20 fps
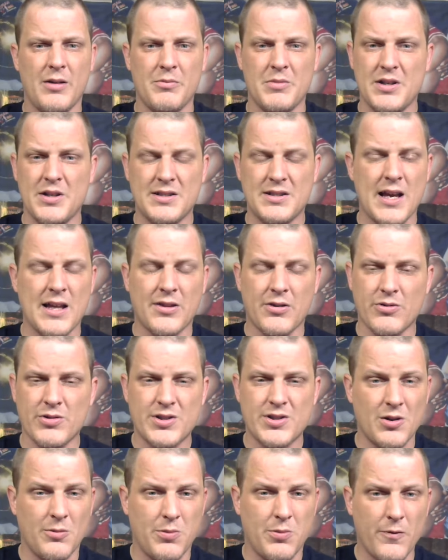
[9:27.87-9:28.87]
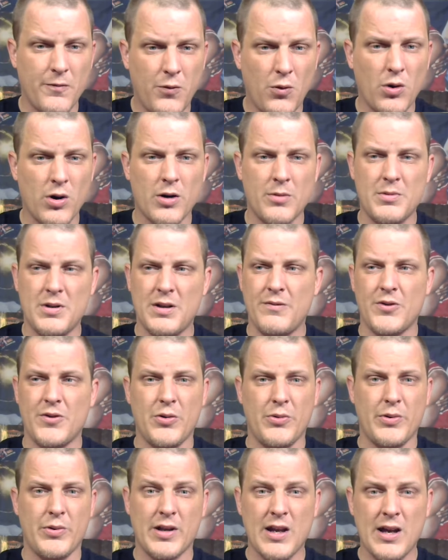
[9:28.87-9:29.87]
he sat there and still performed, even
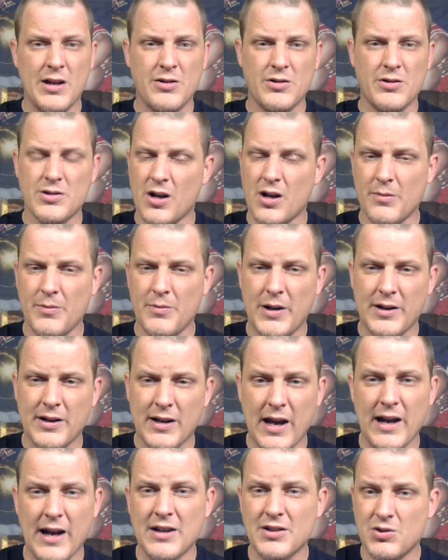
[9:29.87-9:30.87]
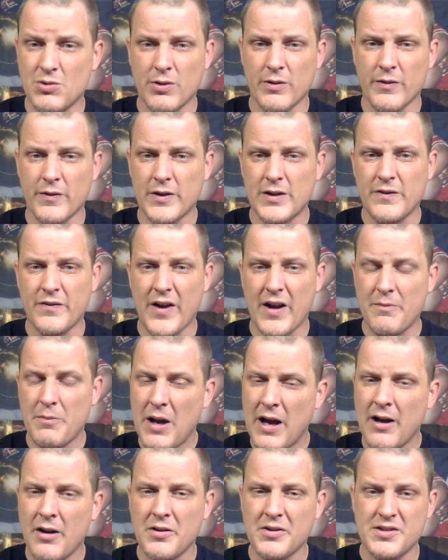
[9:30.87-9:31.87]
though, again, you're talking about a guy at 255
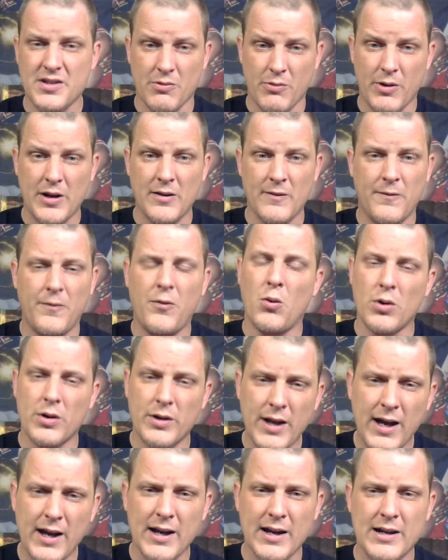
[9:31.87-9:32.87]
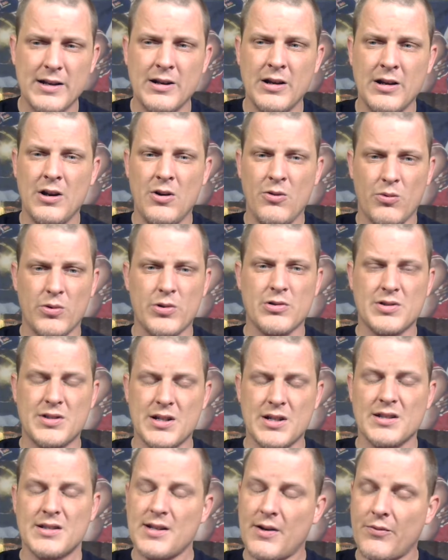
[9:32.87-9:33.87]
pounds that ran a 4.9 when you're
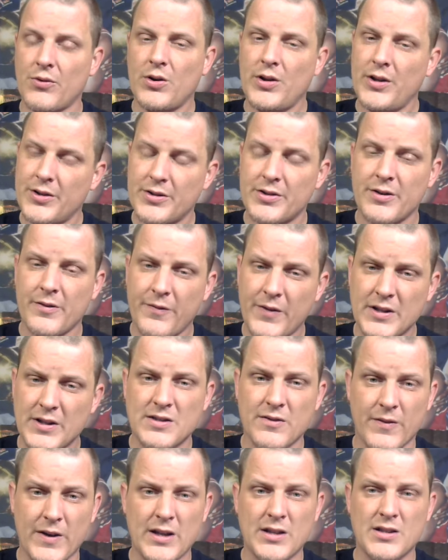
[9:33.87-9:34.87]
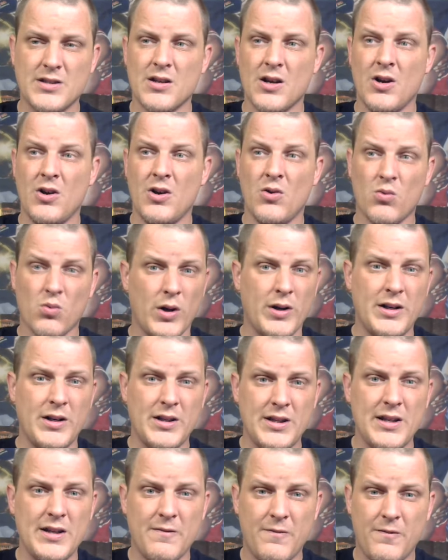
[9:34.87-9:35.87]
seeing several other defensive ends run
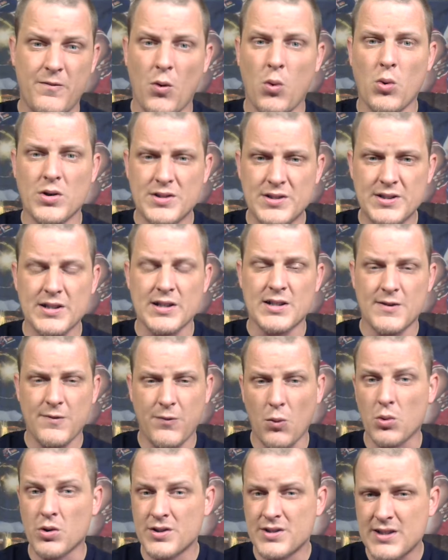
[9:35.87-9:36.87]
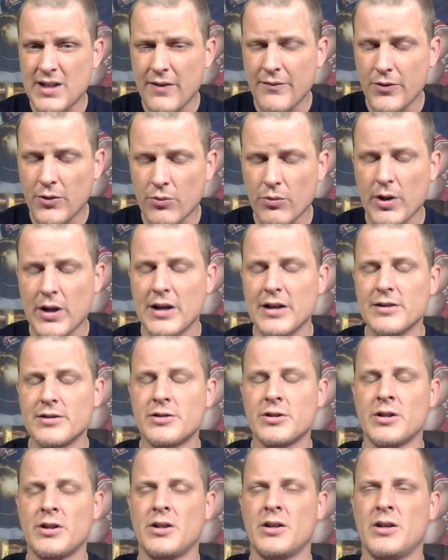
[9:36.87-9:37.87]
in the 4.6, 4.7
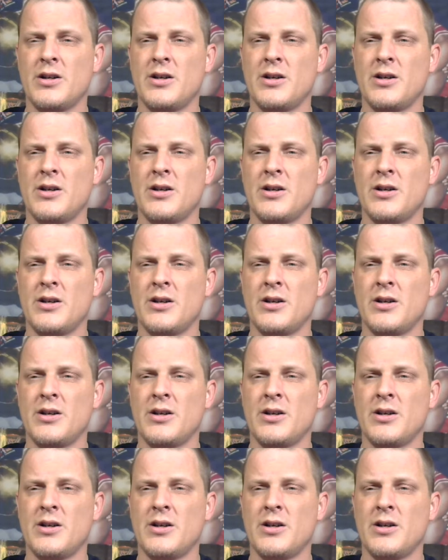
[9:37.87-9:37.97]
range.